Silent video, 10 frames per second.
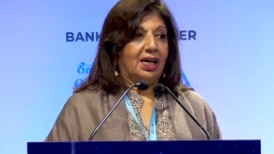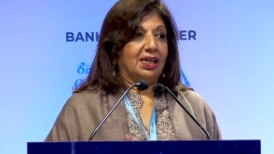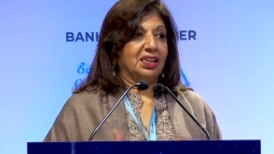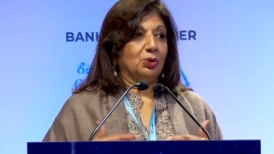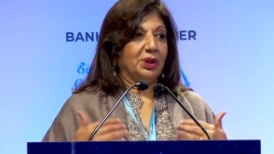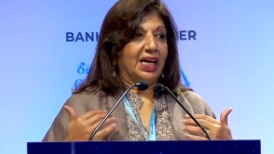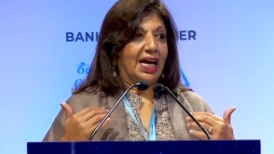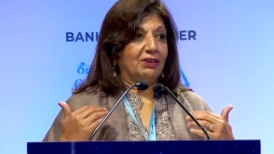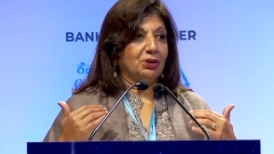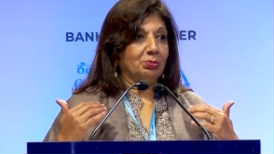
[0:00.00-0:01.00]
I think we
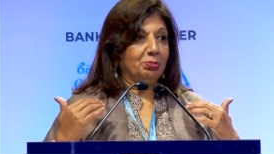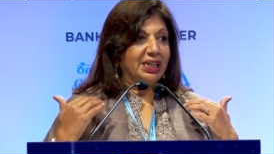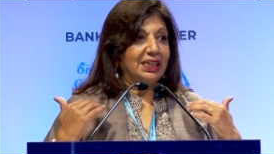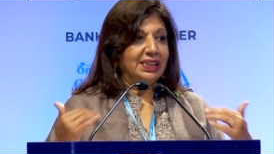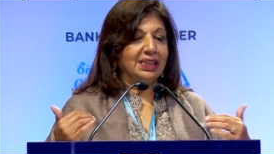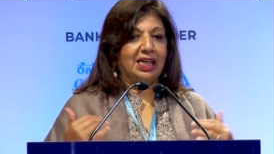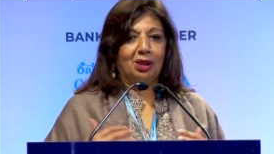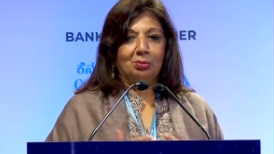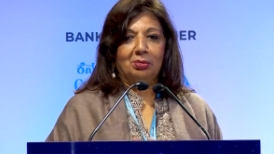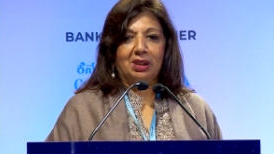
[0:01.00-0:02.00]
have a middle
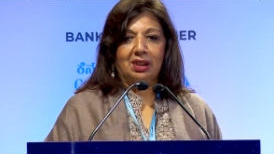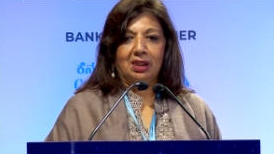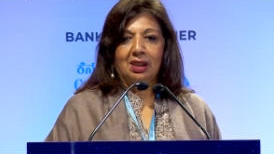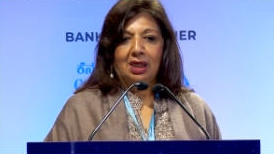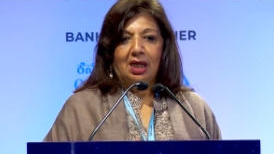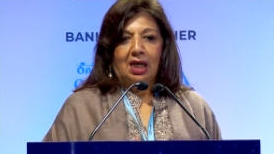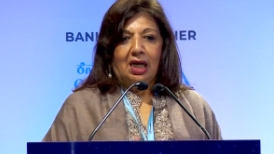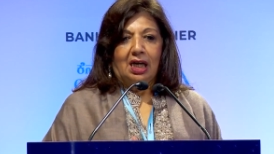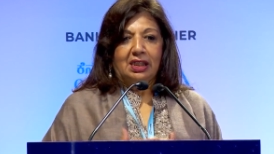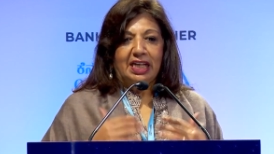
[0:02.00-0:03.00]
income
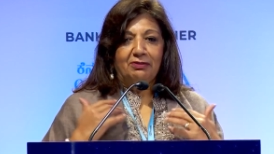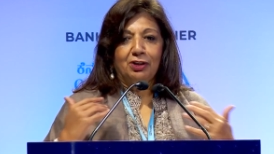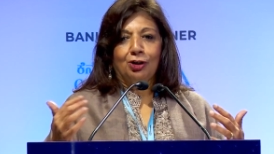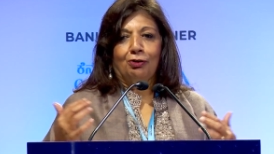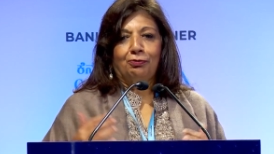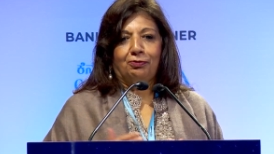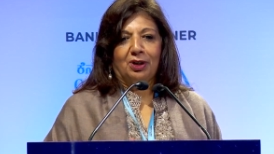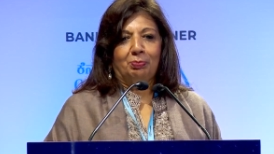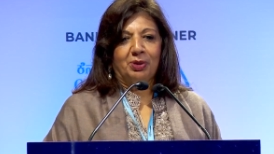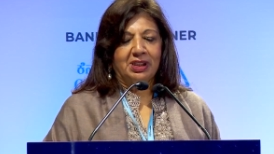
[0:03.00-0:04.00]
a level of
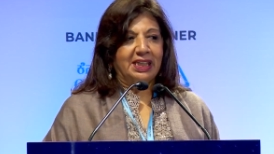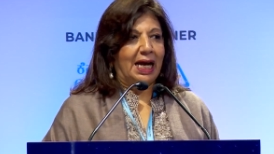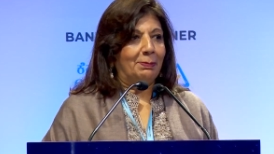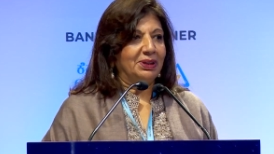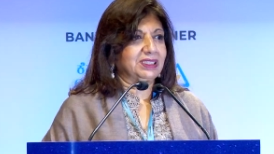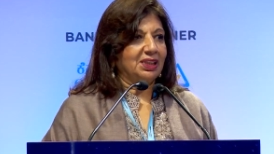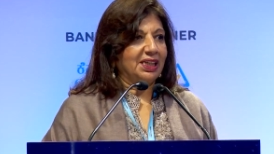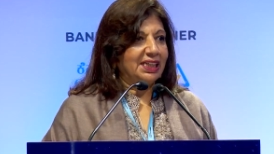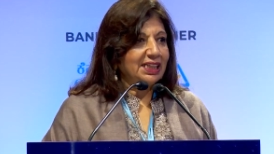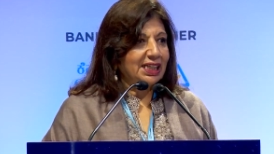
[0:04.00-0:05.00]
per capita
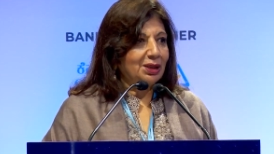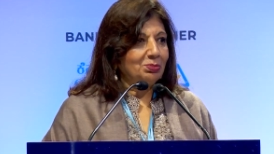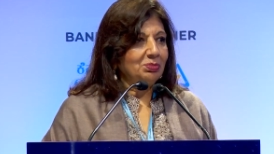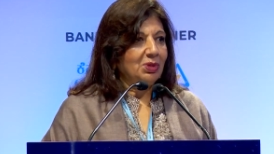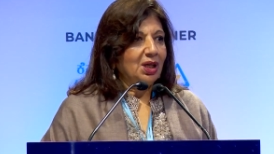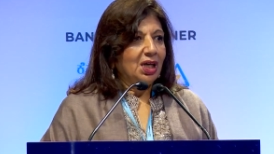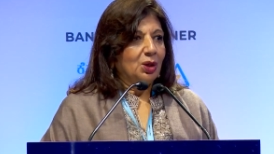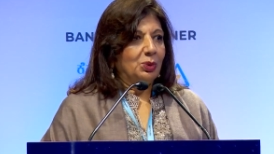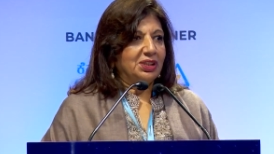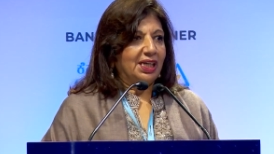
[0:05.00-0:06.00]
income,
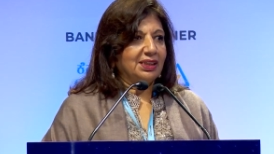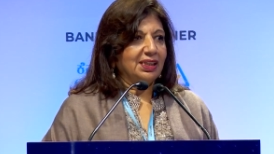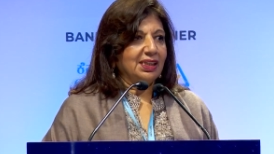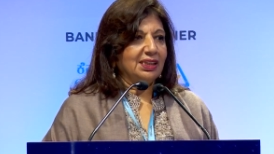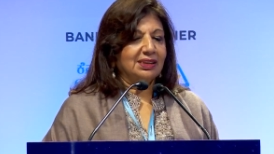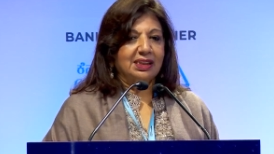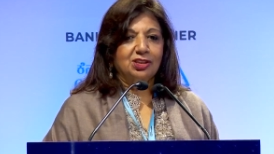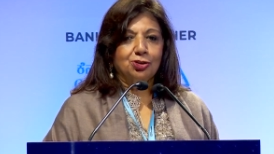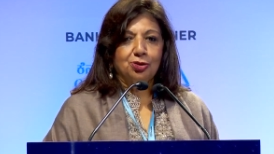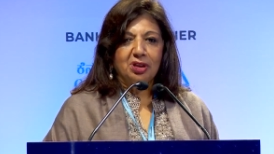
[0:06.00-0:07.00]
which I think is
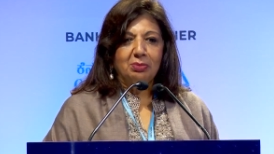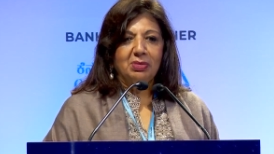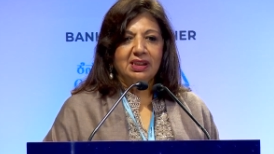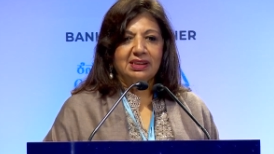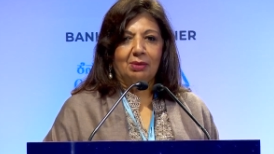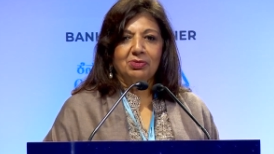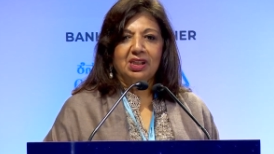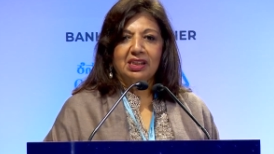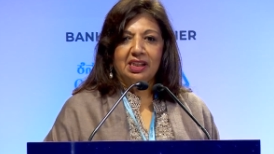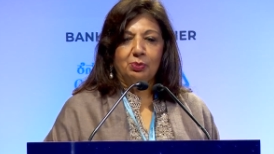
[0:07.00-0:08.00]
extremely
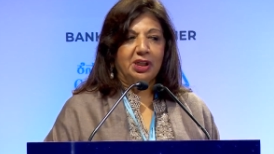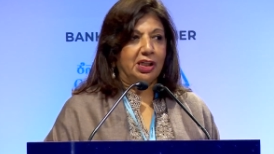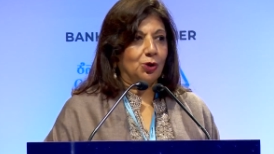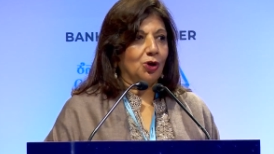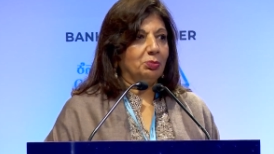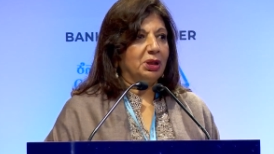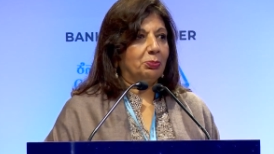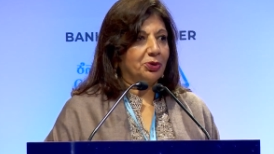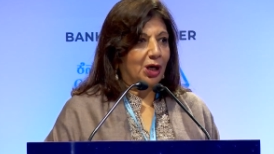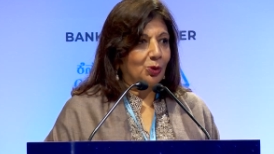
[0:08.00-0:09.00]
something that we can all be
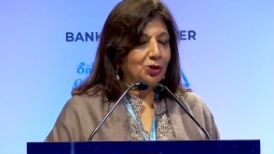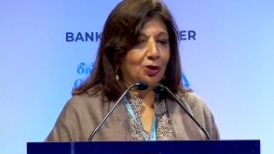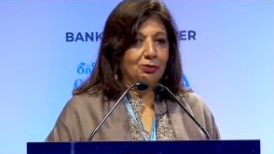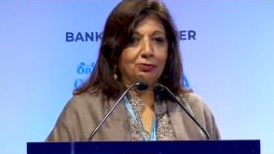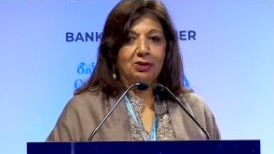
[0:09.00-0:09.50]
proud of.